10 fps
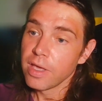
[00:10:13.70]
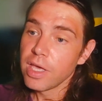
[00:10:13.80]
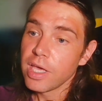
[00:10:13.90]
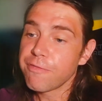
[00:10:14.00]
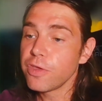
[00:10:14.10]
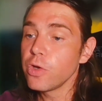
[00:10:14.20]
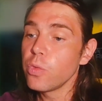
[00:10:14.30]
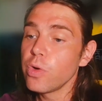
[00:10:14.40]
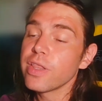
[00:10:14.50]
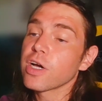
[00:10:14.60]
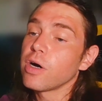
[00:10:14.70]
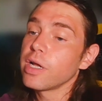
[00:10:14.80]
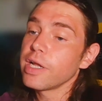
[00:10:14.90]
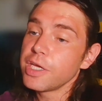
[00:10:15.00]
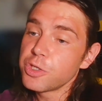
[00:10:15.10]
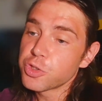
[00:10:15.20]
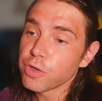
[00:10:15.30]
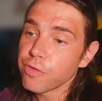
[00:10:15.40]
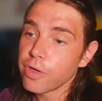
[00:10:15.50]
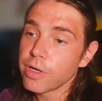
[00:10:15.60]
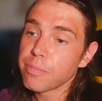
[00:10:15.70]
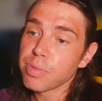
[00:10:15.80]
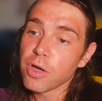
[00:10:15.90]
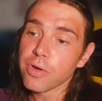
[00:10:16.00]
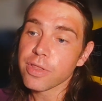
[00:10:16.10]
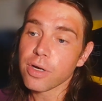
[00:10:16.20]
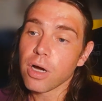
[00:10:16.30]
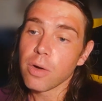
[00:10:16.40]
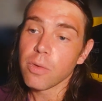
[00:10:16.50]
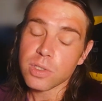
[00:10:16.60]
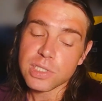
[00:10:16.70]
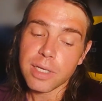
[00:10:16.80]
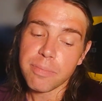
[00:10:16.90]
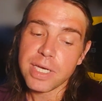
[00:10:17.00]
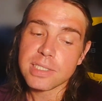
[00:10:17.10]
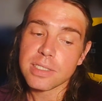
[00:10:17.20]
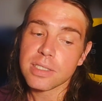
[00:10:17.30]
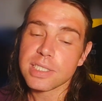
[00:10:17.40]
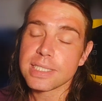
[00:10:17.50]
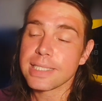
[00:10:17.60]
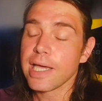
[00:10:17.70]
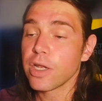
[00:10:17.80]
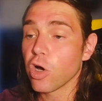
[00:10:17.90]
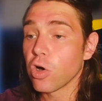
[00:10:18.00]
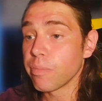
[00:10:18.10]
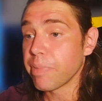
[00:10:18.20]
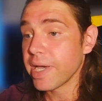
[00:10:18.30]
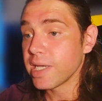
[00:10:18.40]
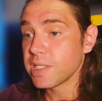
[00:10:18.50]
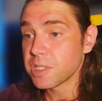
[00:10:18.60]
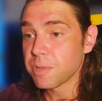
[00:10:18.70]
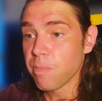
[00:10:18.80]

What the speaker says: if you were the kind of introverted bloke that I was that basically stayed on base,